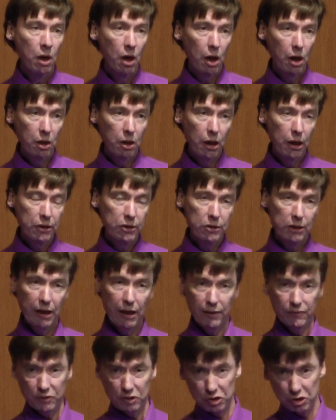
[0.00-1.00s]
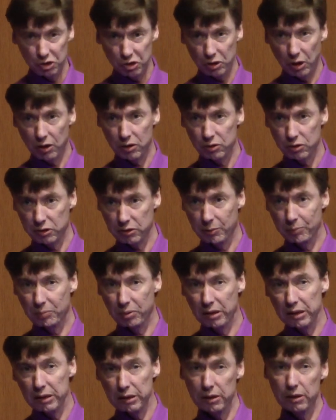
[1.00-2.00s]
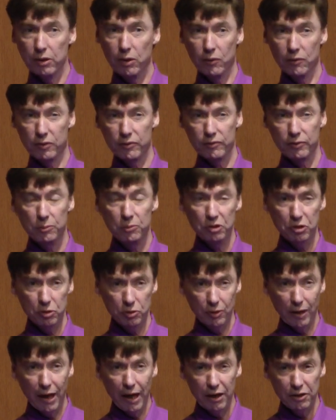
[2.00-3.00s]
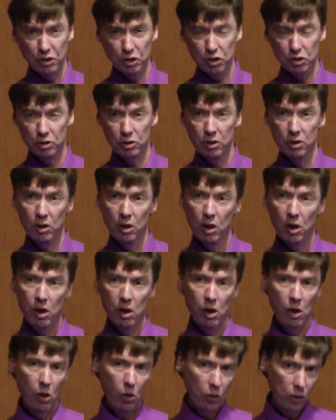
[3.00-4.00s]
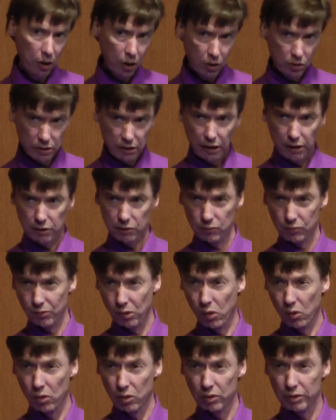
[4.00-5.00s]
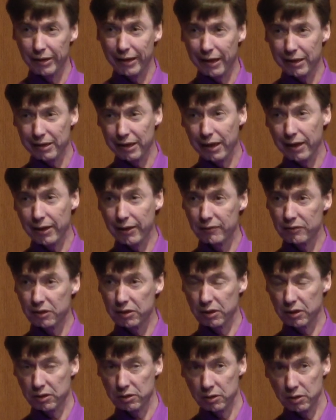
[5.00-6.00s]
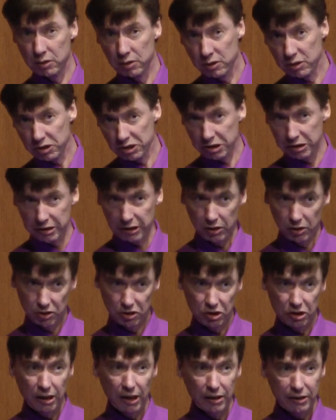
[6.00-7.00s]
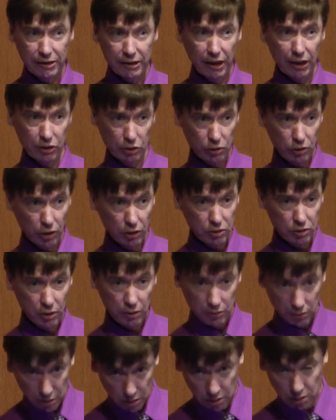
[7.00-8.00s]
I'll either have to start completely over from scratch, or I'll get a role that I have a skill set that could